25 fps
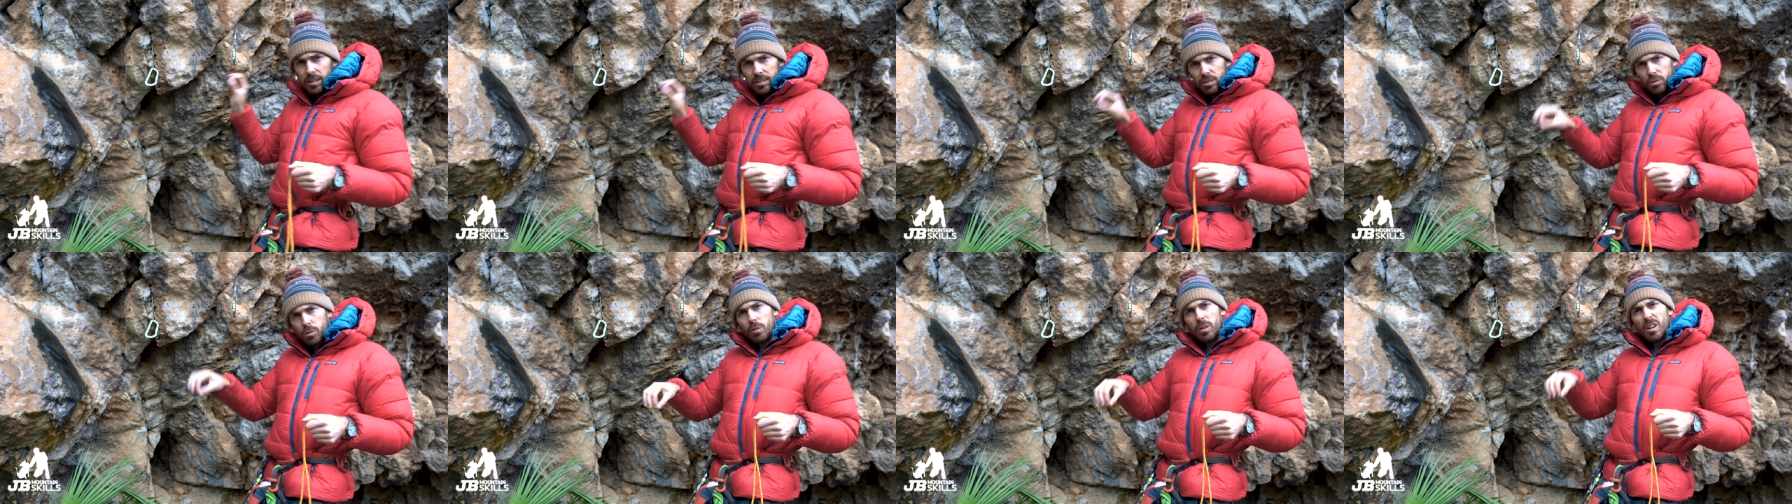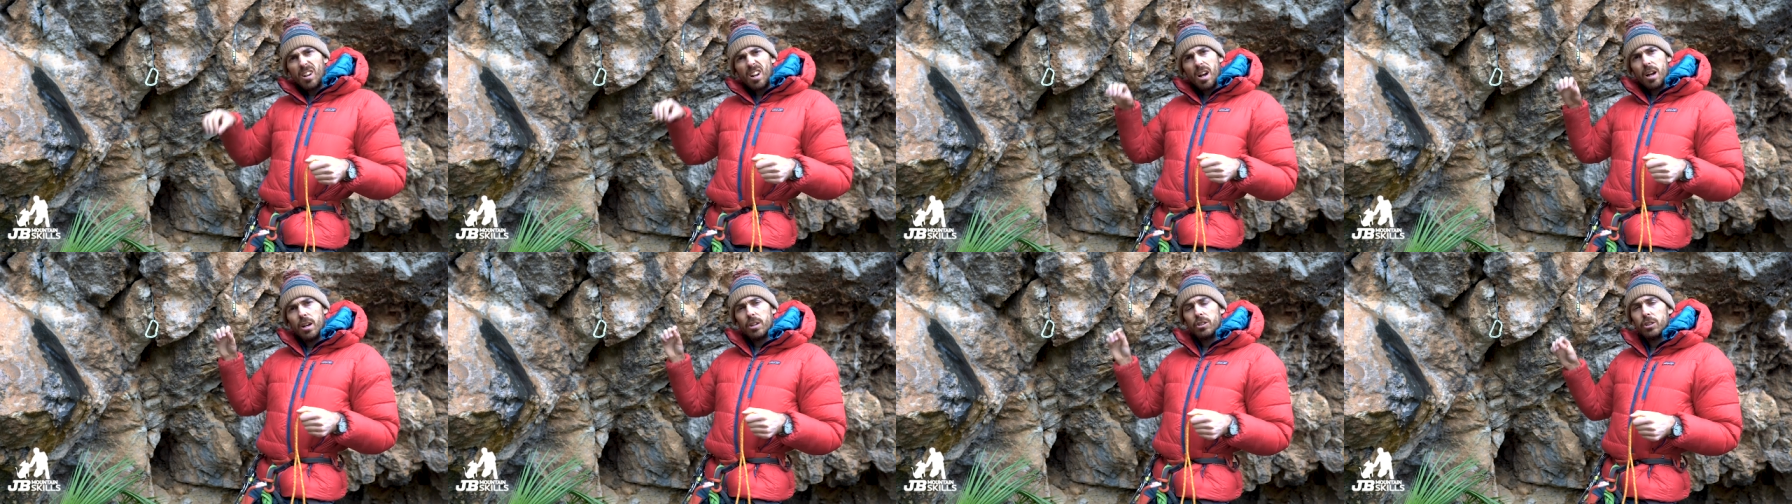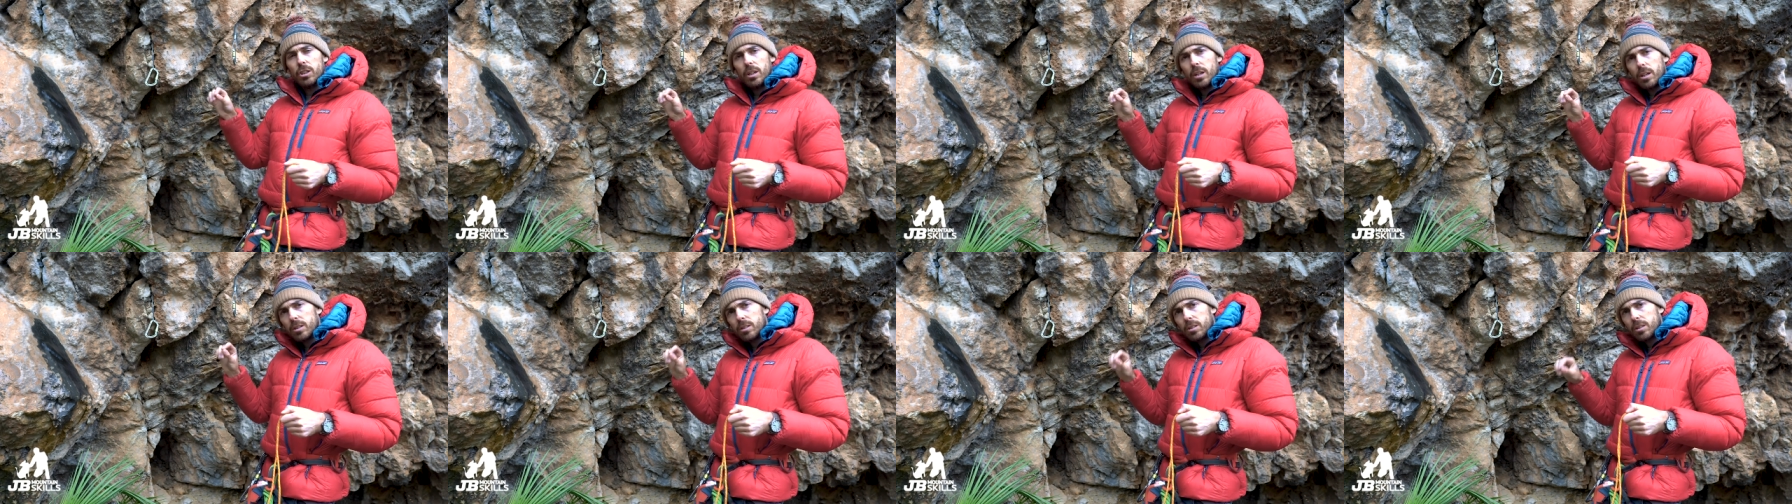they're sort of
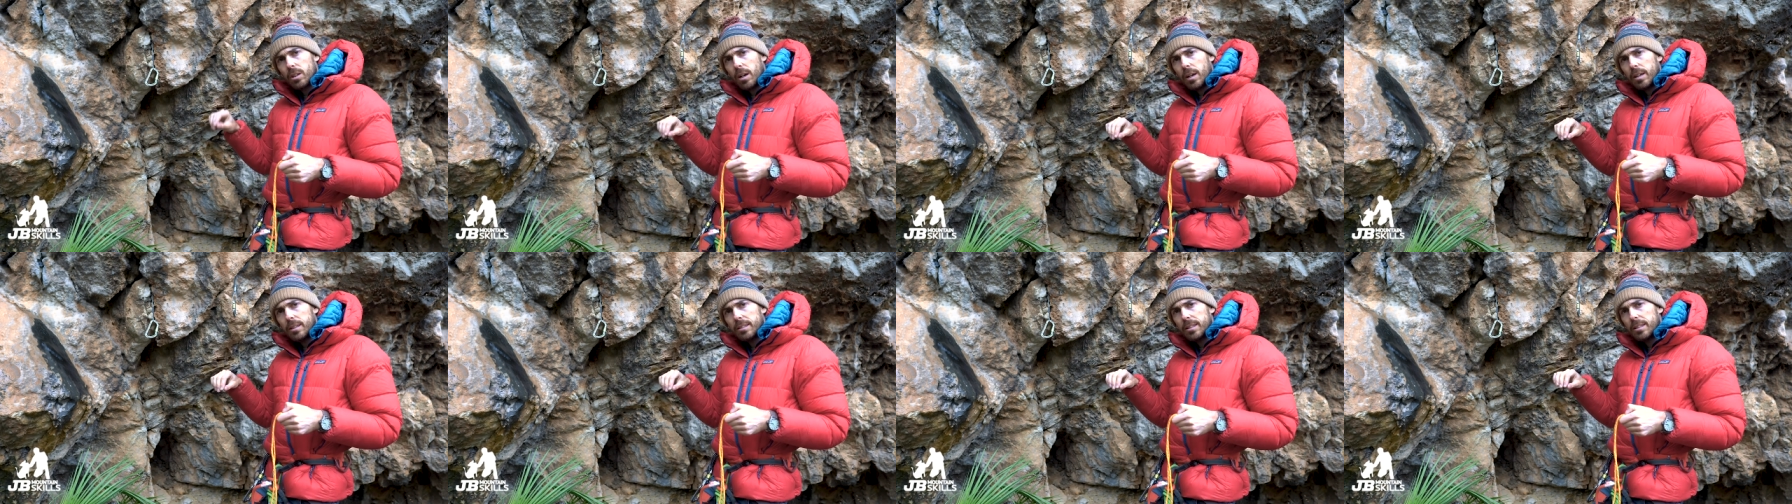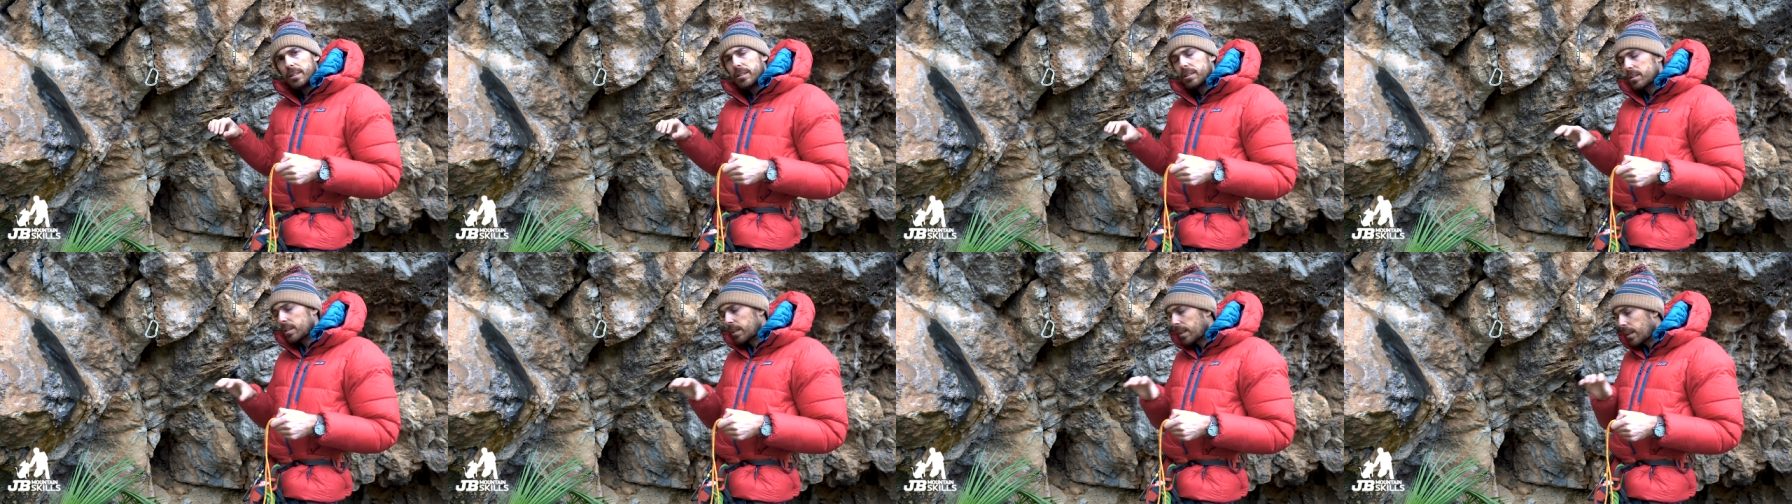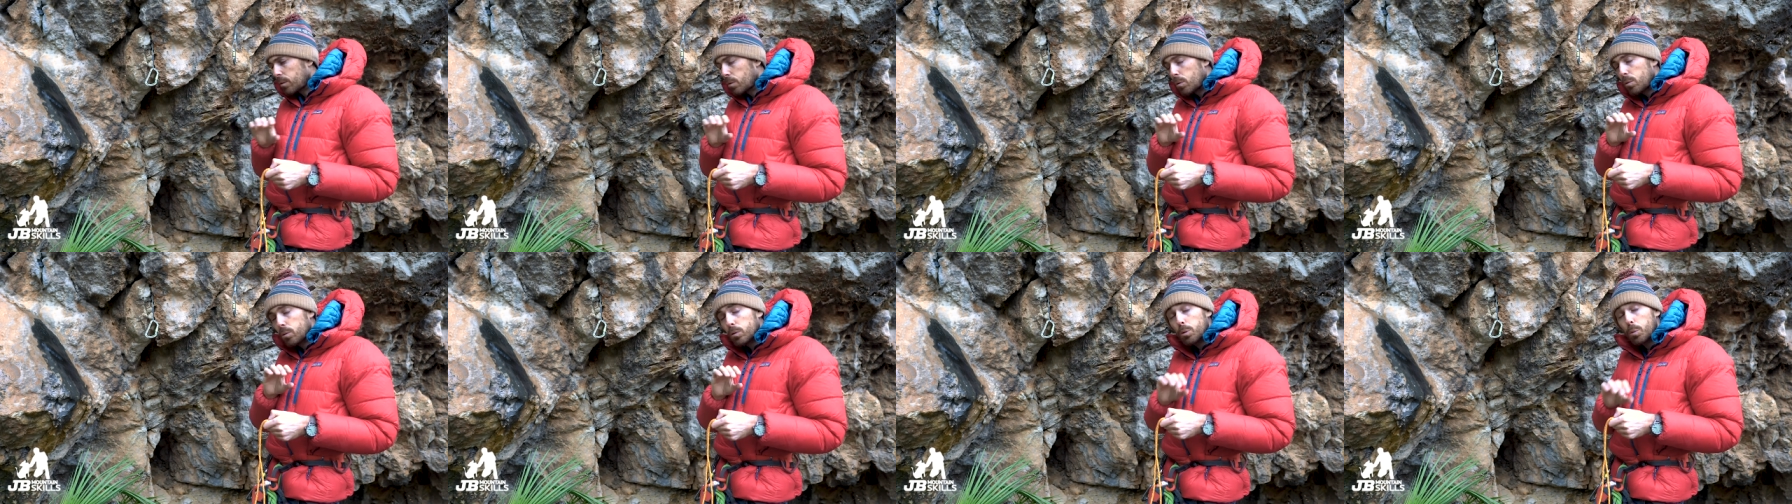larger sizes, so
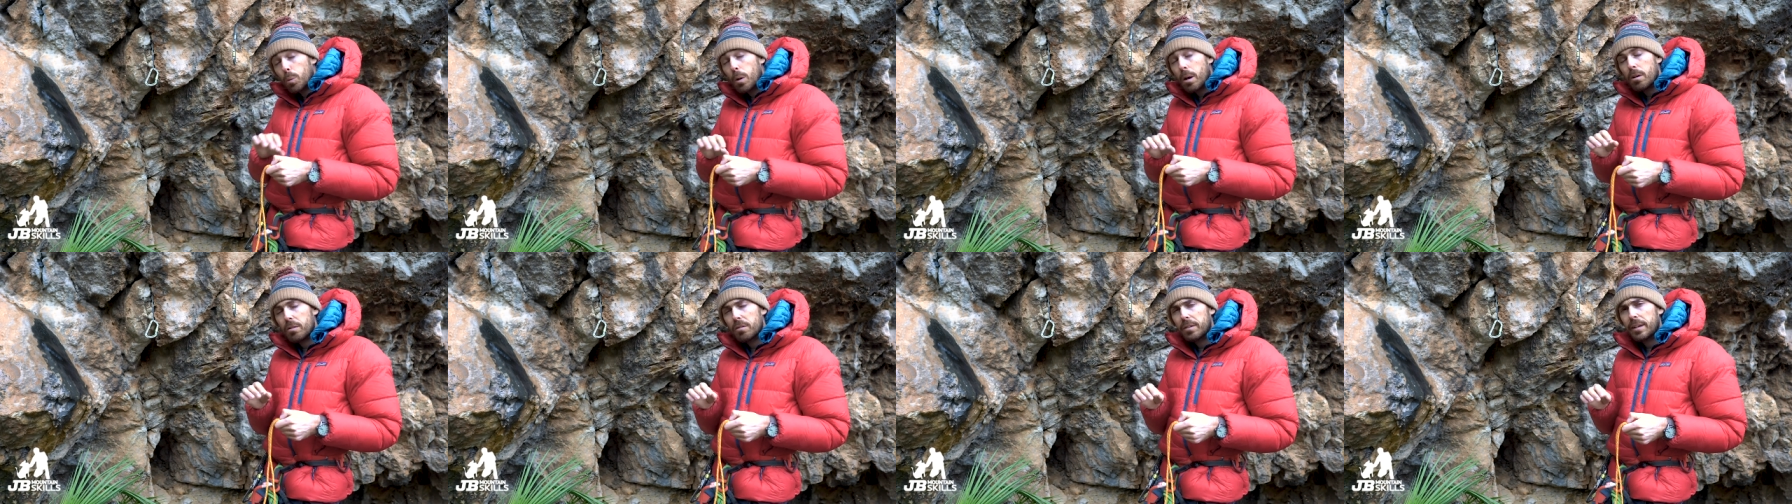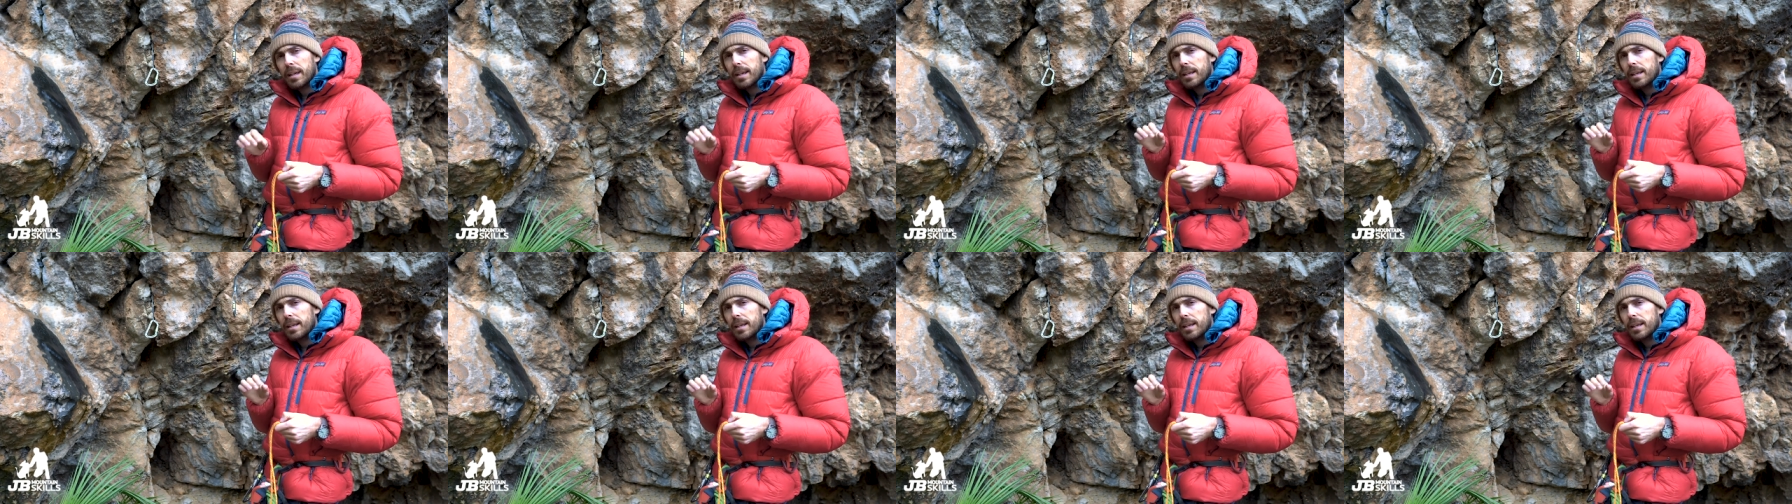they're all 12